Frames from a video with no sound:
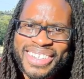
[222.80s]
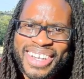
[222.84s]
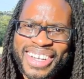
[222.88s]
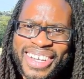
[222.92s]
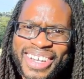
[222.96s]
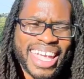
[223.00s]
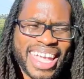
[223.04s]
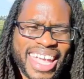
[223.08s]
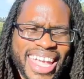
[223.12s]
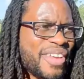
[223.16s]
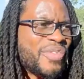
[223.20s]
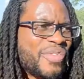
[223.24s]

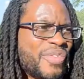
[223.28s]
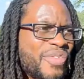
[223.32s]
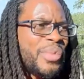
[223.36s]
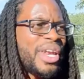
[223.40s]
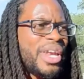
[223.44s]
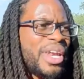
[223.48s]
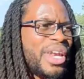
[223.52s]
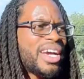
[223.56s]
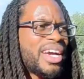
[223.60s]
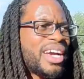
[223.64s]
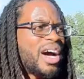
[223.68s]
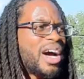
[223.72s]
Even when
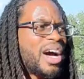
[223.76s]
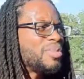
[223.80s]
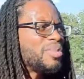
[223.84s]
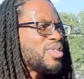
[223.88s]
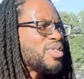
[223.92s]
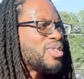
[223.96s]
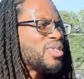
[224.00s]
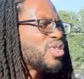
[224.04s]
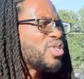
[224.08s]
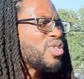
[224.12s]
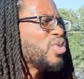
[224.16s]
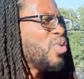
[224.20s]
it comes
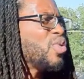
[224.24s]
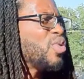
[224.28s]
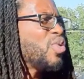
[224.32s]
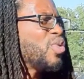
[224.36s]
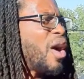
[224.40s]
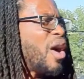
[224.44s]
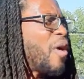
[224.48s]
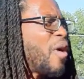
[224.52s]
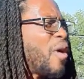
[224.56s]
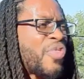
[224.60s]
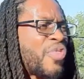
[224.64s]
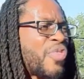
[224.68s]
to
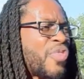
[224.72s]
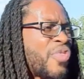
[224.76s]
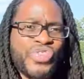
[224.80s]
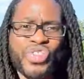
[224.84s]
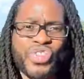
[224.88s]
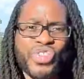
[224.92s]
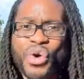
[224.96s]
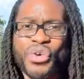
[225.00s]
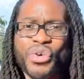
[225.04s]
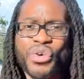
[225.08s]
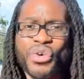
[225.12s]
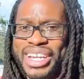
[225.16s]

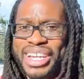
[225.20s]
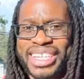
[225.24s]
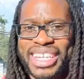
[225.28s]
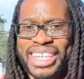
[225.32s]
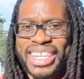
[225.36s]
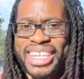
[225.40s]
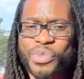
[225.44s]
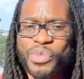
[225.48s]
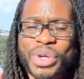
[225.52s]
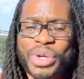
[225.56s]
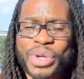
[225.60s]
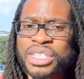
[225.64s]
authority,
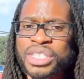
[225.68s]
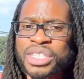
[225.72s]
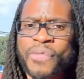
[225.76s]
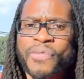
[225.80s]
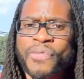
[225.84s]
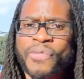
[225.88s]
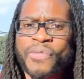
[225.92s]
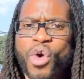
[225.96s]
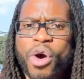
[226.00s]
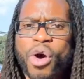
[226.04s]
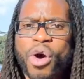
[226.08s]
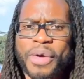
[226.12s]
which is a
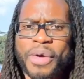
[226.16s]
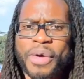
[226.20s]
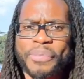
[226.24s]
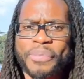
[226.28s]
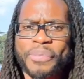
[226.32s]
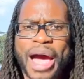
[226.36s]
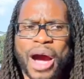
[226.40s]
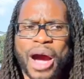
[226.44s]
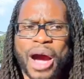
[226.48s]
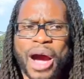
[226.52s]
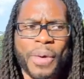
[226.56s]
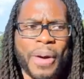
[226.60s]
form of
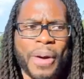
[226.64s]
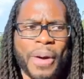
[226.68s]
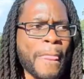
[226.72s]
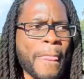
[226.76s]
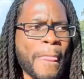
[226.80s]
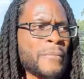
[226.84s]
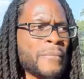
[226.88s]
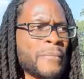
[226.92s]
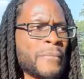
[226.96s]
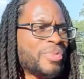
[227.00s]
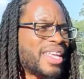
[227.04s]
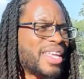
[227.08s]
power,
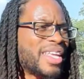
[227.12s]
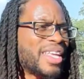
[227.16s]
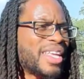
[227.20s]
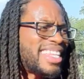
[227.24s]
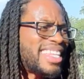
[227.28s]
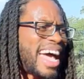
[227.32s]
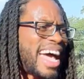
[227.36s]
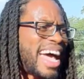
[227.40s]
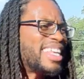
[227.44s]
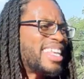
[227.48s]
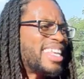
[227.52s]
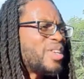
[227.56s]
it's
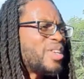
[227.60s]
like it's